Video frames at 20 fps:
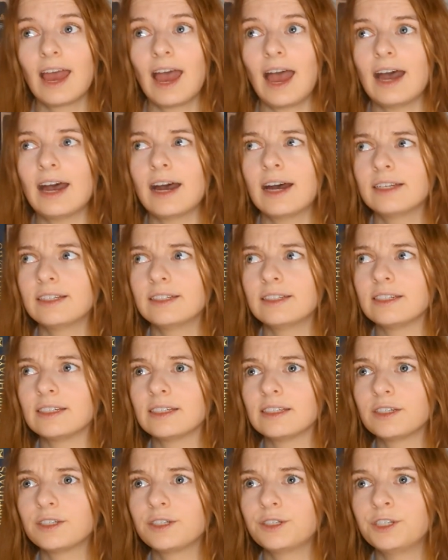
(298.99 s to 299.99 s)
And
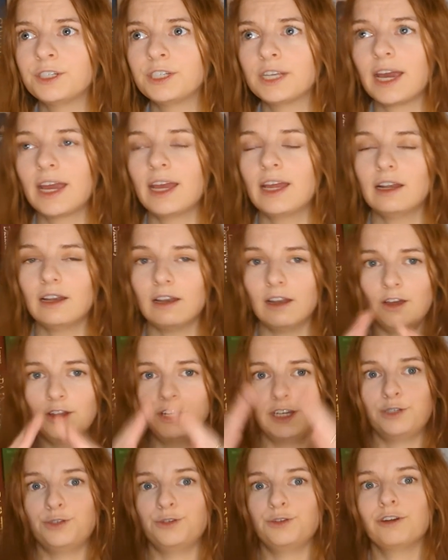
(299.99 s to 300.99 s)
to say
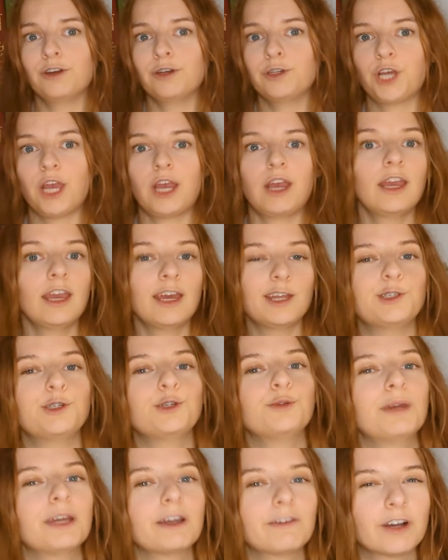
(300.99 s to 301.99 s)
learning to crochet, again,
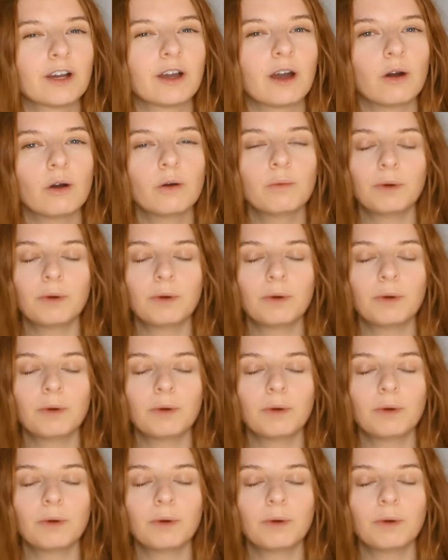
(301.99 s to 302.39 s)
too big of a goal,